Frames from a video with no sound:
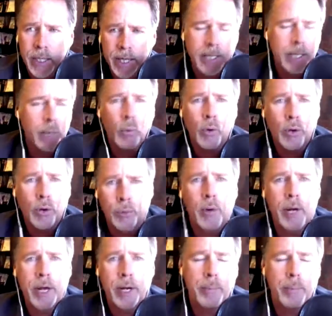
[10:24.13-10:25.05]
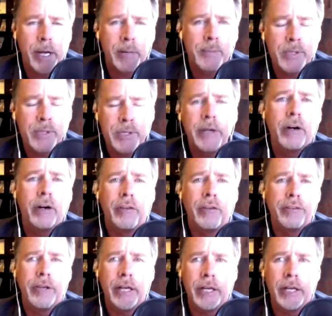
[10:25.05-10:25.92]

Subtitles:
And he wanted to write about himself.